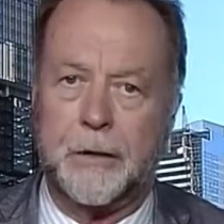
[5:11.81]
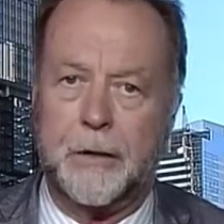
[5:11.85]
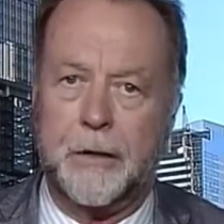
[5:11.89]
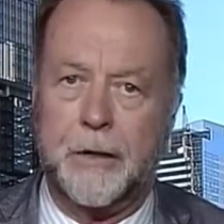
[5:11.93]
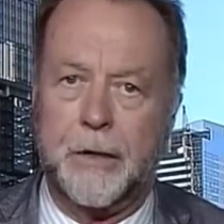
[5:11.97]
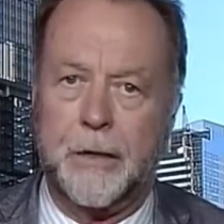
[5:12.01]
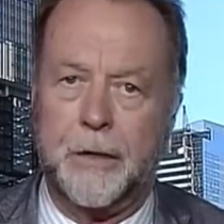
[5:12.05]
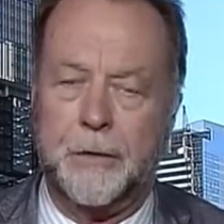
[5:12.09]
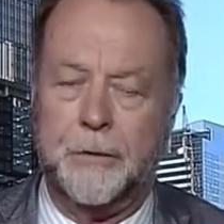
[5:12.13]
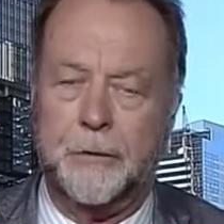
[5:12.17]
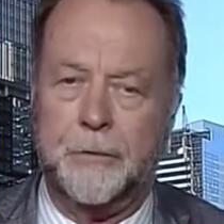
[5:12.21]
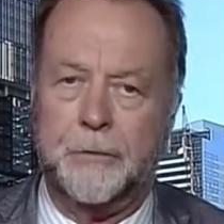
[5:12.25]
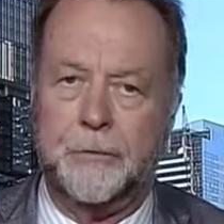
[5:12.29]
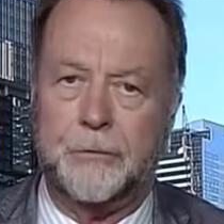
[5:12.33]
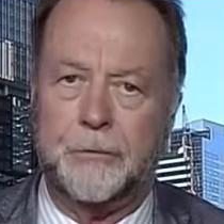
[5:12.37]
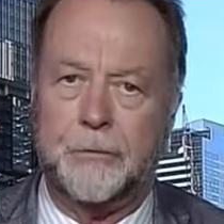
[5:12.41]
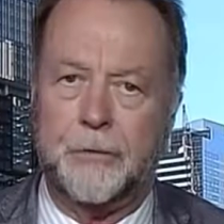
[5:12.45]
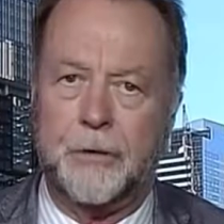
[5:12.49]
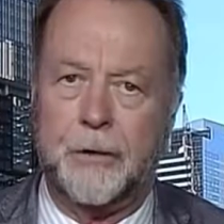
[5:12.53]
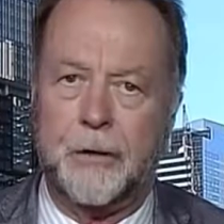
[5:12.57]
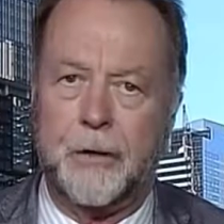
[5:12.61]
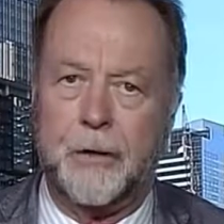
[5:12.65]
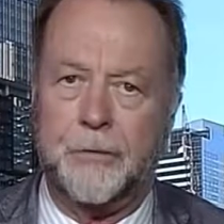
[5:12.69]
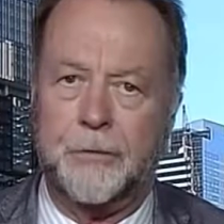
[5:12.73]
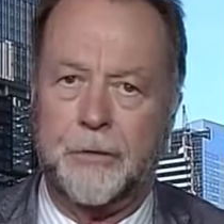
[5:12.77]
and
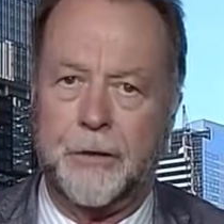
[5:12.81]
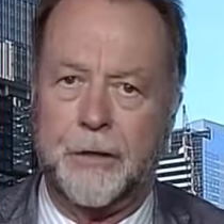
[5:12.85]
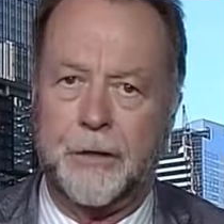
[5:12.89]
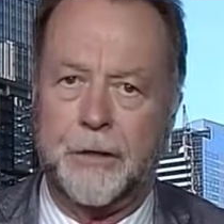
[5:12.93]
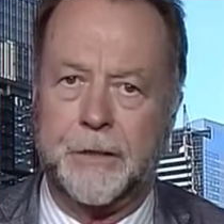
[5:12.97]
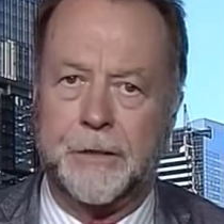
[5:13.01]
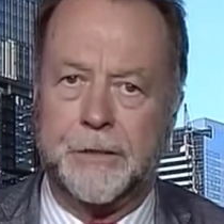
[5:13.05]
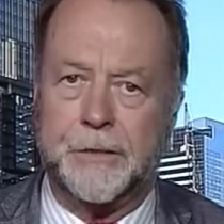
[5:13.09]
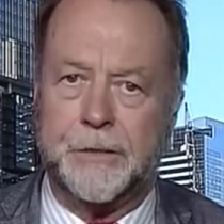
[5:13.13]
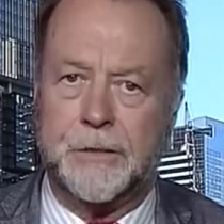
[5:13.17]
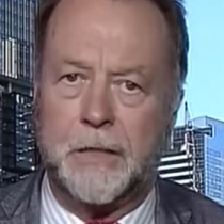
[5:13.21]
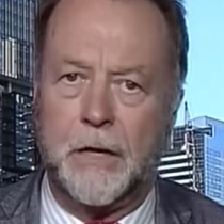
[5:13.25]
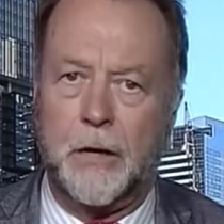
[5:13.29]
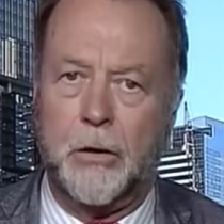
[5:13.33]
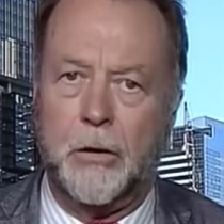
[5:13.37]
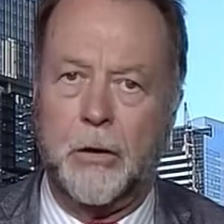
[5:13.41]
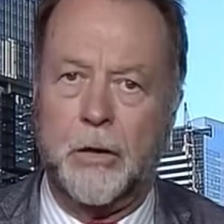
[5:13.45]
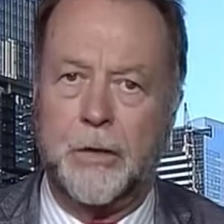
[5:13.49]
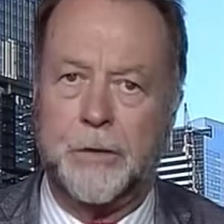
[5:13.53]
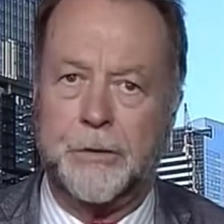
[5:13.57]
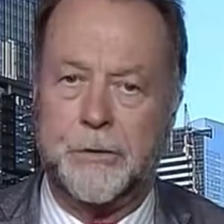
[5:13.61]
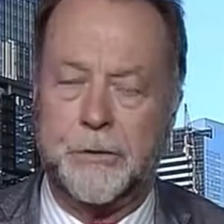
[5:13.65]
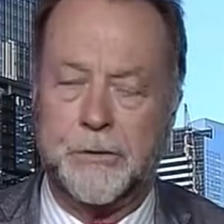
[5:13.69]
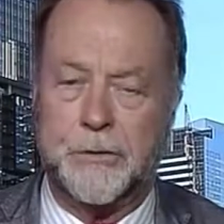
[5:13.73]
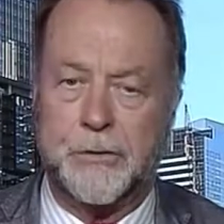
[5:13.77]
I think it's
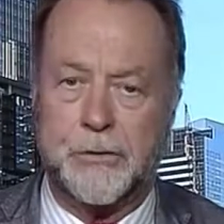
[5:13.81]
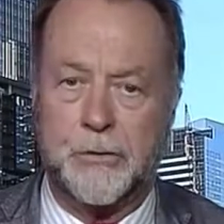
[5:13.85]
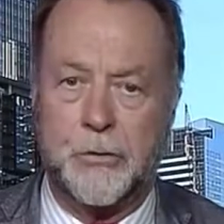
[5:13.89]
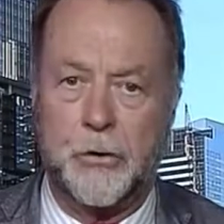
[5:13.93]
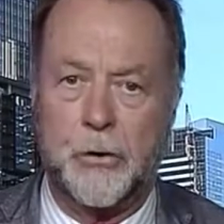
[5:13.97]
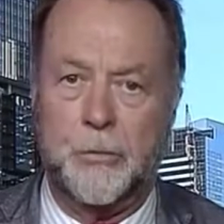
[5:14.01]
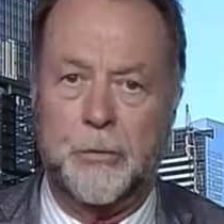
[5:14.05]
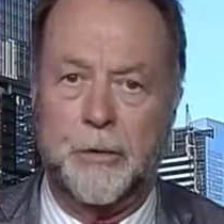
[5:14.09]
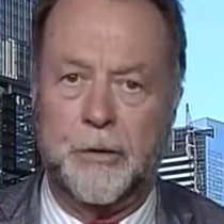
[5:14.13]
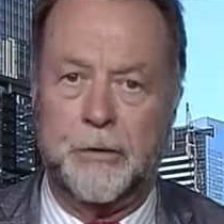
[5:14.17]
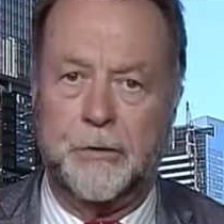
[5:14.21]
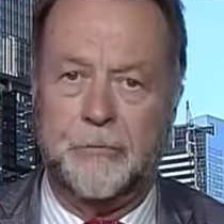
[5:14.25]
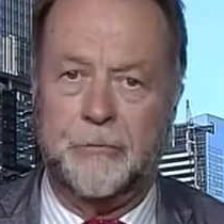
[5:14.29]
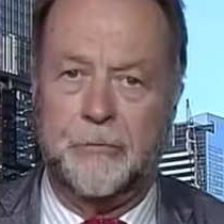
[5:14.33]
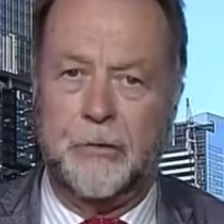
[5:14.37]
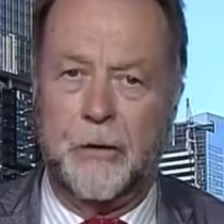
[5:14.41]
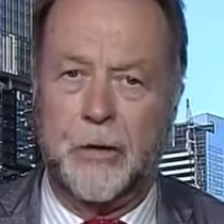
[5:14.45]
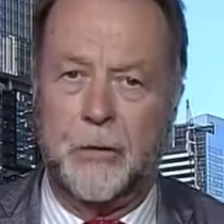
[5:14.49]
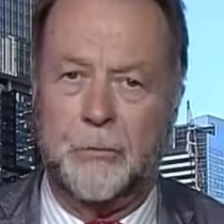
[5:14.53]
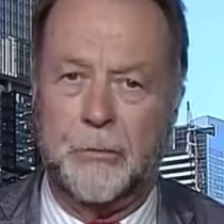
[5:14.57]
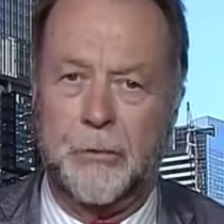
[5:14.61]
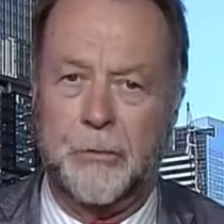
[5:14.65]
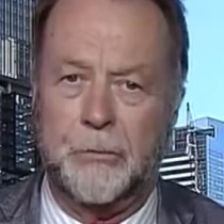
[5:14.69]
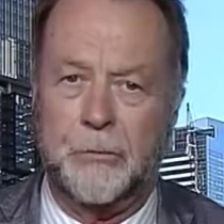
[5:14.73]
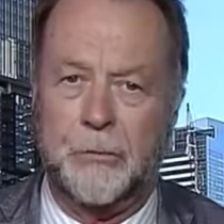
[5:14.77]
a disturbing
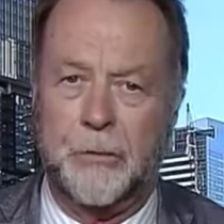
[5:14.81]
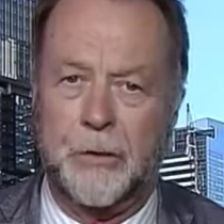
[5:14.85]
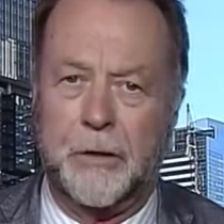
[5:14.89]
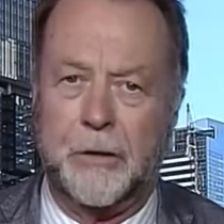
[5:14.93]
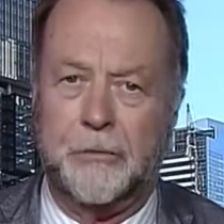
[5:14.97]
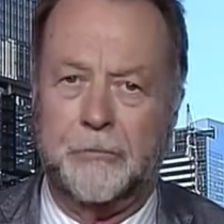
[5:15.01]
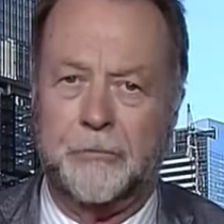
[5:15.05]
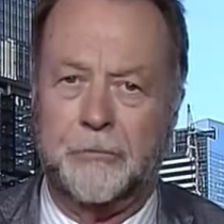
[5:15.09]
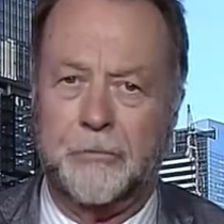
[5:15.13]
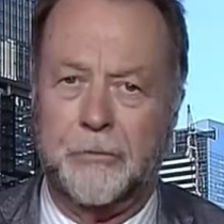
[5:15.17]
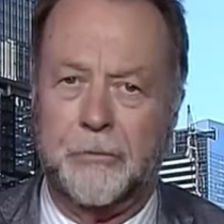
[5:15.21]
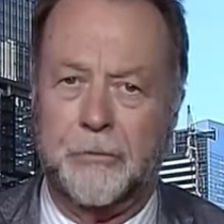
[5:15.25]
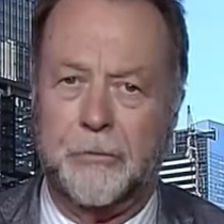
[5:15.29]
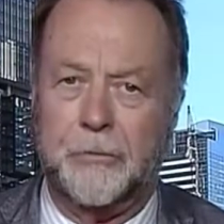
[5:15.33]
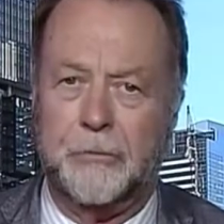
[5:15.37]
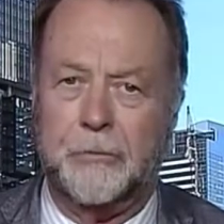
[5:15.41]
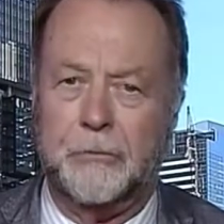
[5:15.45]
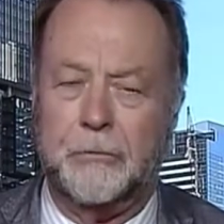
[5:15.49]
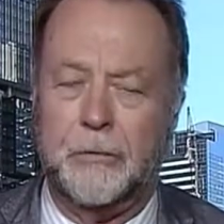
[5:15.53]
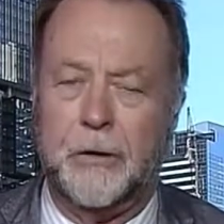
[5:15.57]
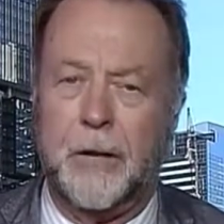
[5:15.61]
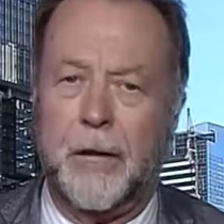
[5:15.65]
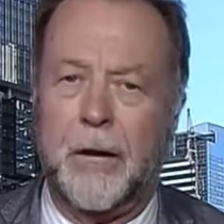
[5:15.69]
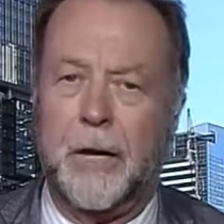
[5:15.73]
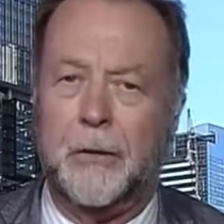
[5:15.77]
development really for
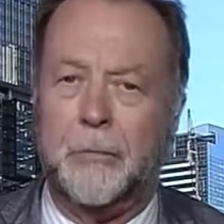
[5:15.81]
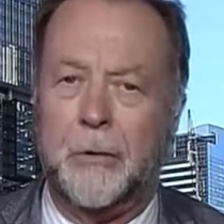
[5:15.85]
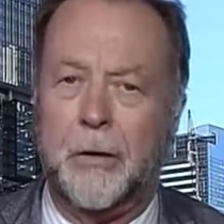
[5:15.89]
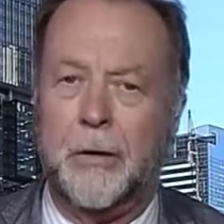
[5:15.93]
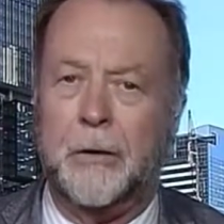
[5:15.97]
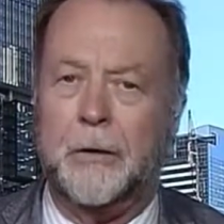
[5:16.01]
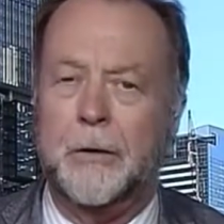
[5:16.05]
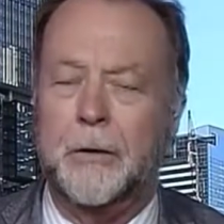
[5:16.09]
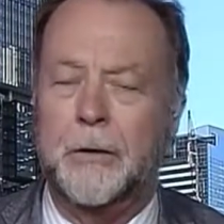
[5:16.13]
Labor.